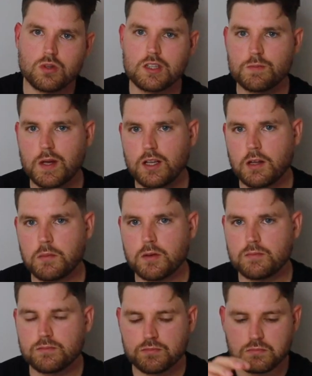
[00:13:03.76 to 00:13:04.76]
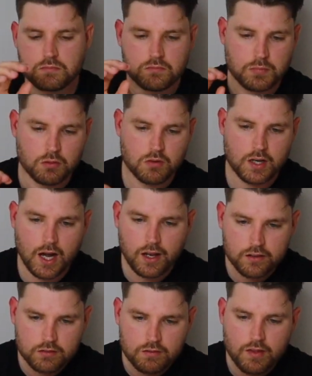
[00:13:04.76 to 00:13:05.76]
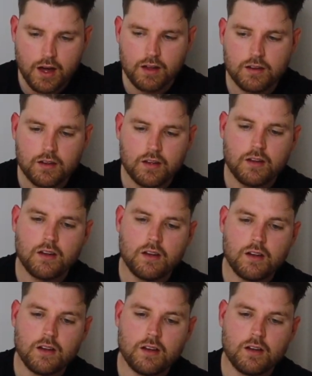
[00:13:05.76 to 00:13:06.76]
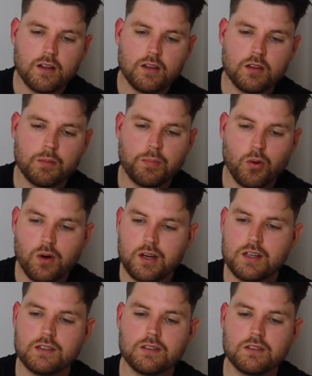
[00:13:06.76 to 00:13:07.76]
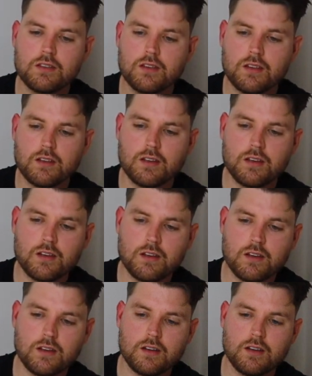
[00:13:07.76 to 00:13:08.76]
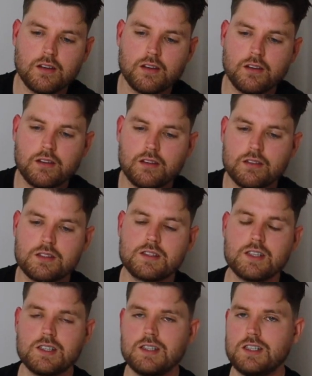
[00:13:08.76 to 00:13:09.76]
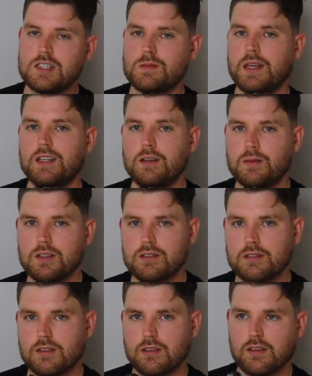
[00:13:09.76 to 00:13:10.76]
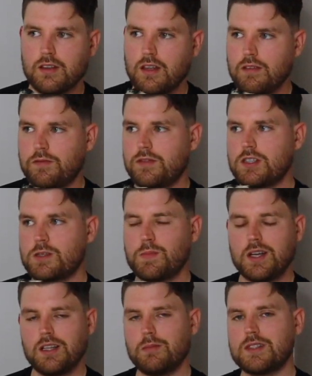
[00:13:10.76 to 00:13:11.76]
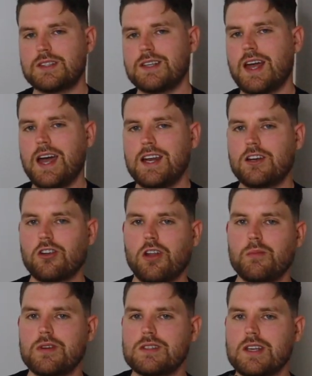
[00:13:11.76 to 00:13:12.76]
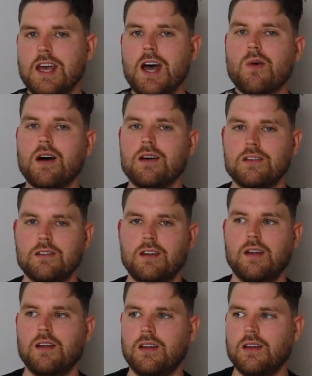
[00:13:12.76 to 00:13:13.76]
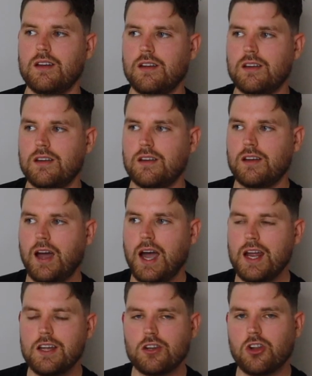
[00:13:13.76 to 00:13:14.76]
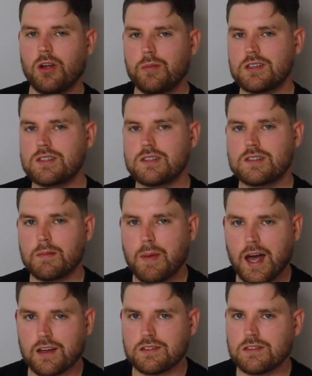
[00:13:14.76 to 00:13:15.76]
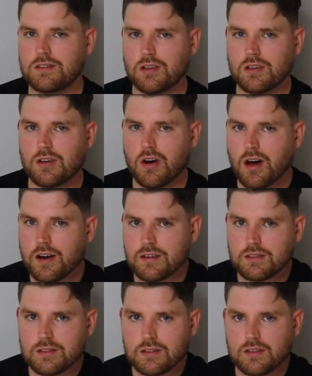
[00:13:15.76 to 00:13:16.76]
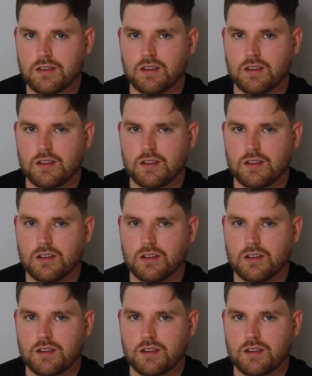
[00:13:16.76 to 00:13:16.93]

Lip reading: the speed limit. But regardless of that, the point is, stick to your speed limits. If the speed limit says 80 kilometers an hour, 80 kilometers is the max. It's not a guidance.